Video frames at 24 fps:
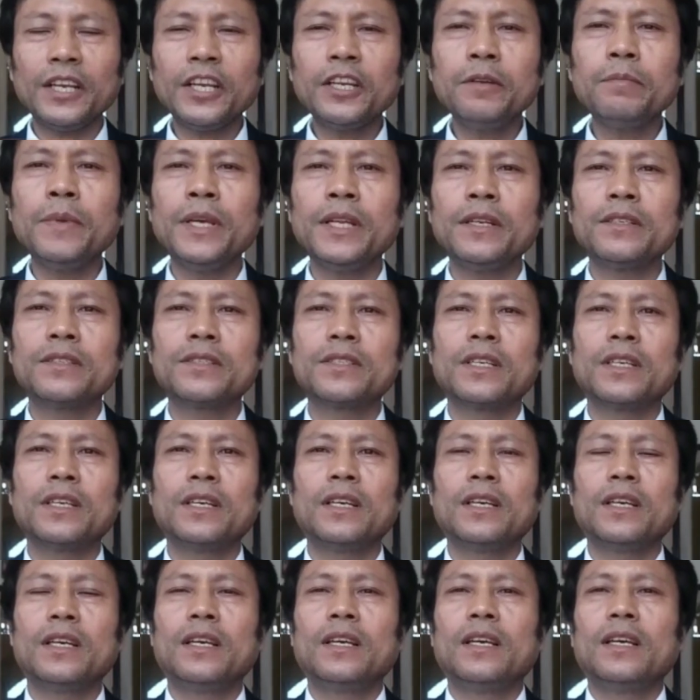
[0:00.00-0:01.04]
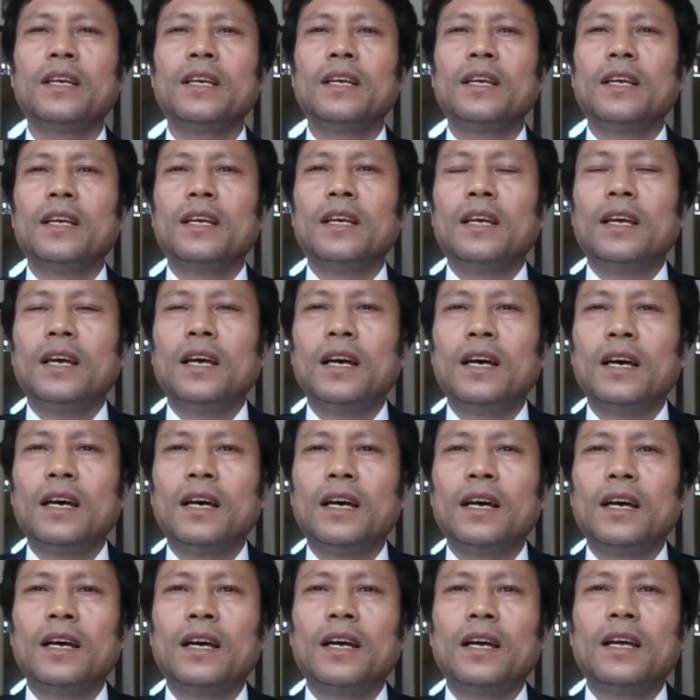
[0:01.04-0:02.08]
It means
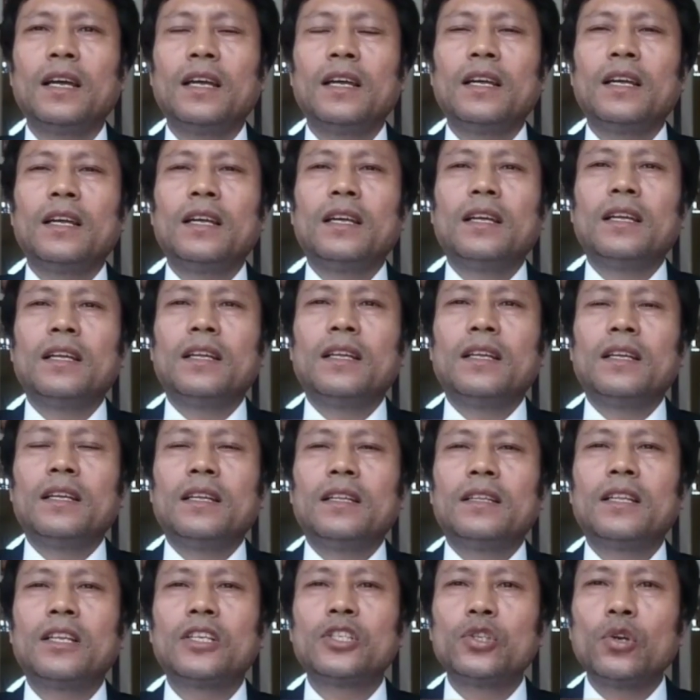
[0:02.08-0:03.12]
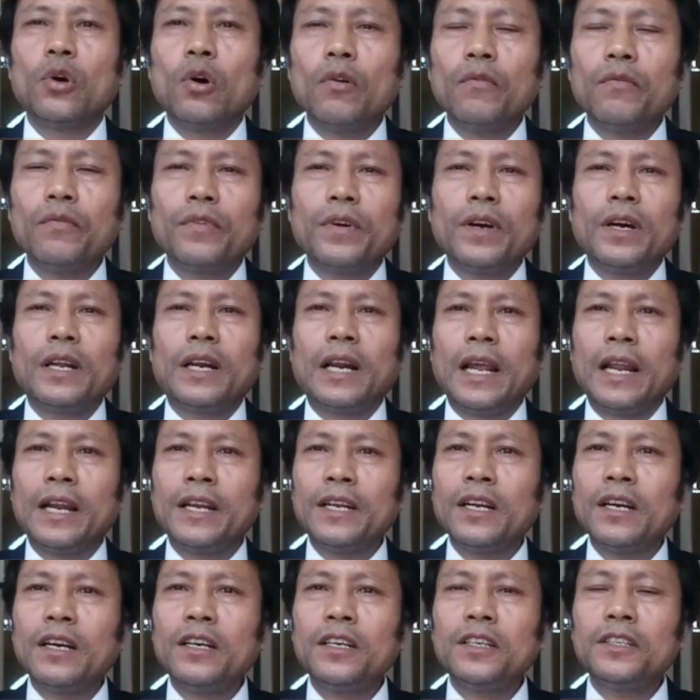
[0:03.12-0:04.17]
the job
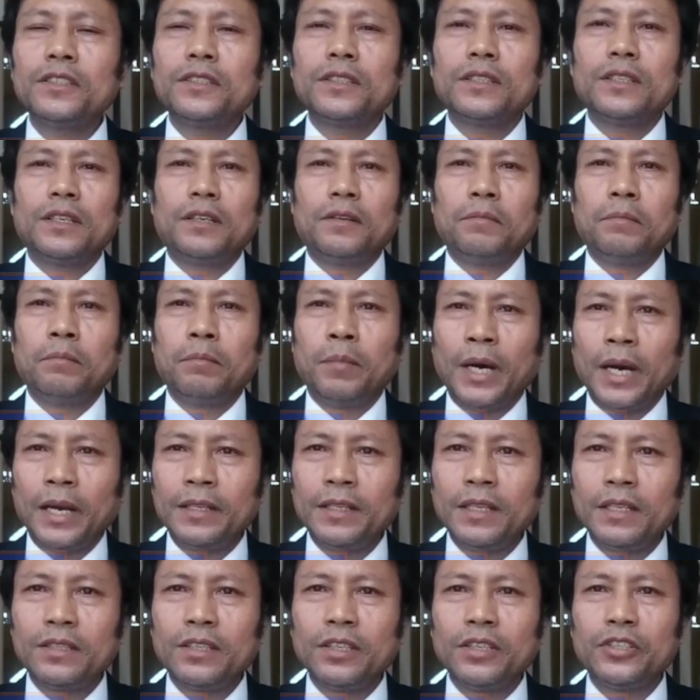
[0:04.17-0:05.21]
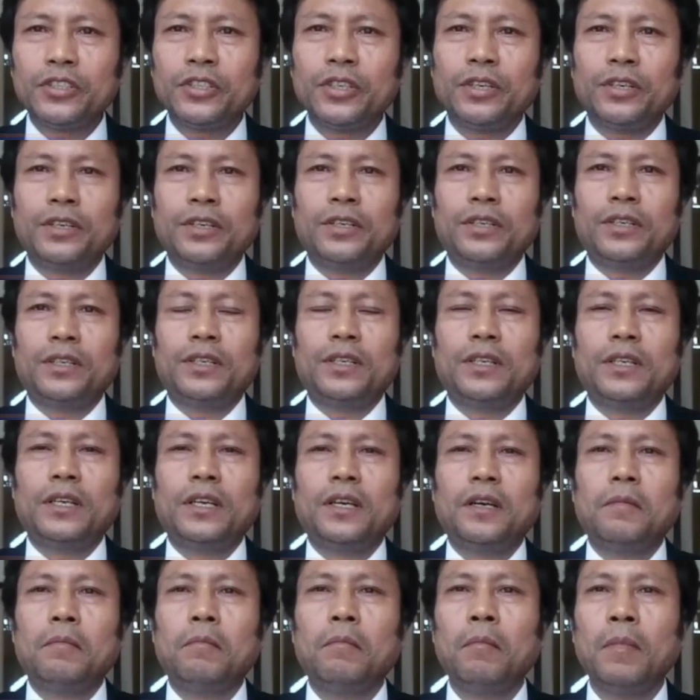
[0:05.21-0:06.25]
rendered by the teacher
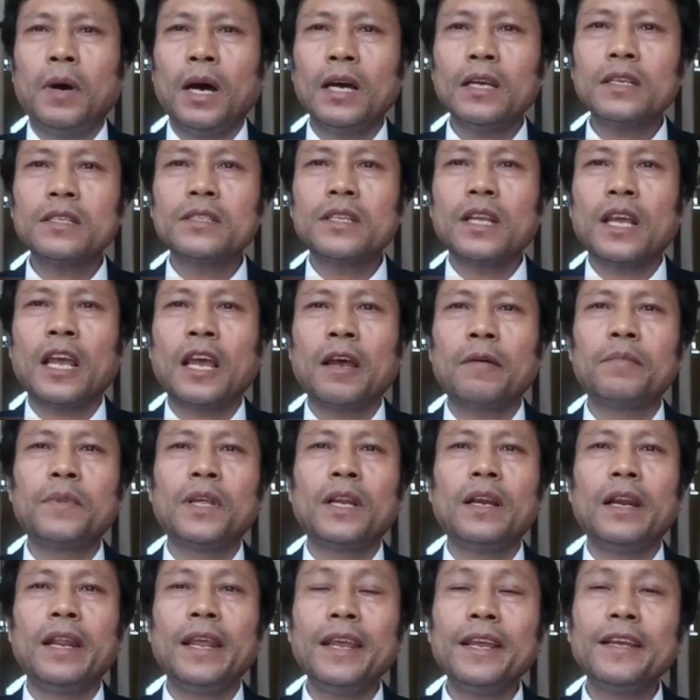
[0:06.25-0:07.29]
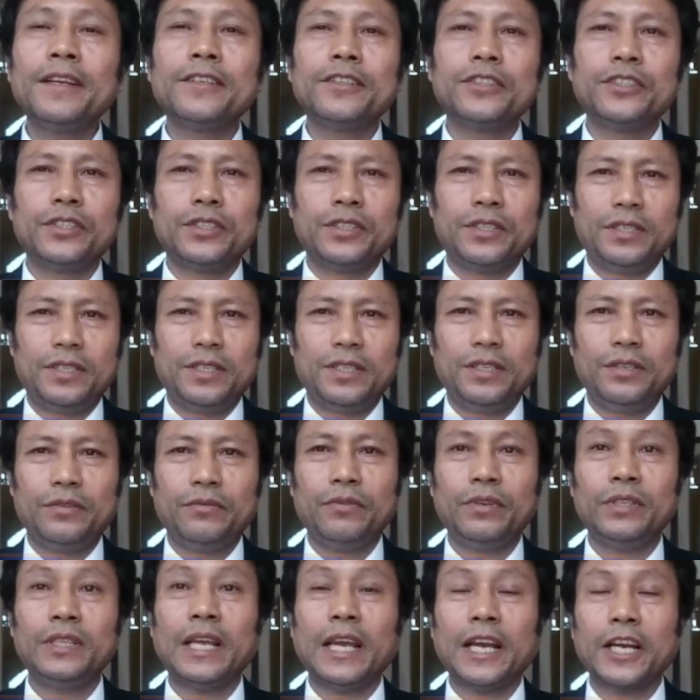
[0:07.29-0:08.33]
must have the link
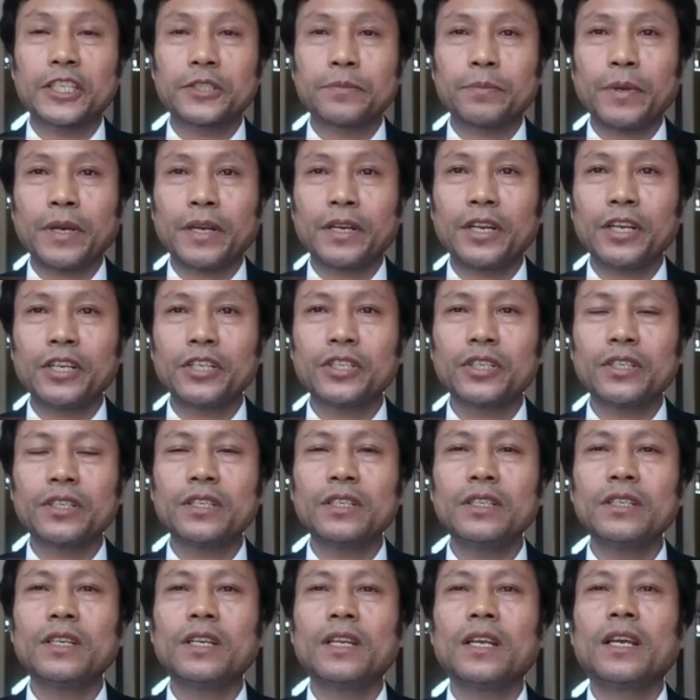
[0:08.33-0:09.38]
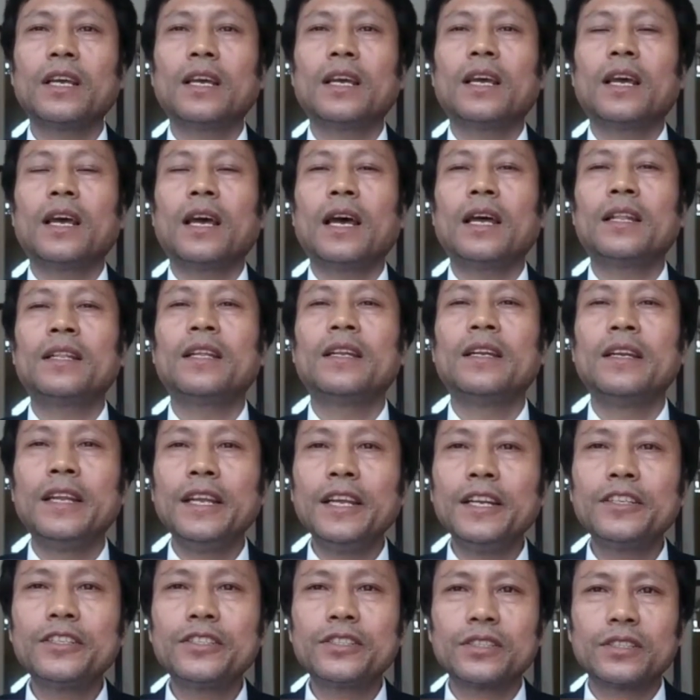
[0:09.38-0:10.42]
with the expectation and the
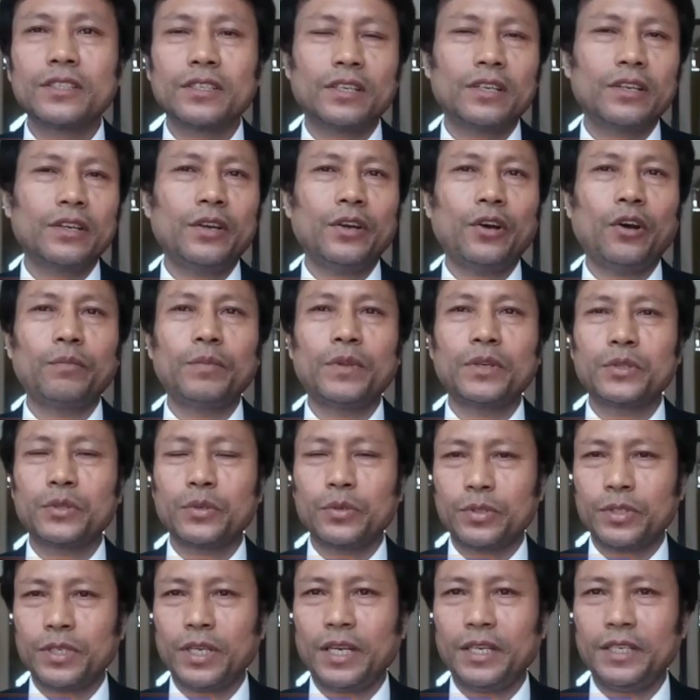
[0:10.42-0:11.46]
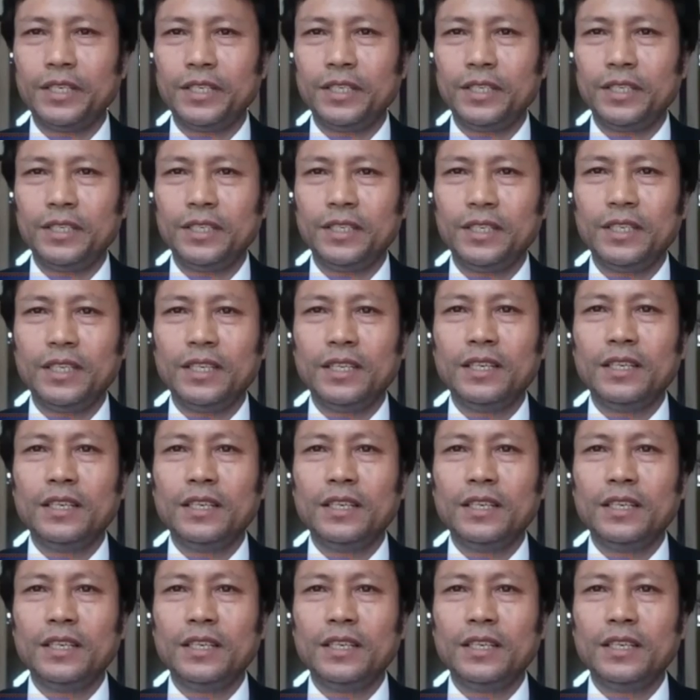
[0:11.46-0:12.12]
needs of the society.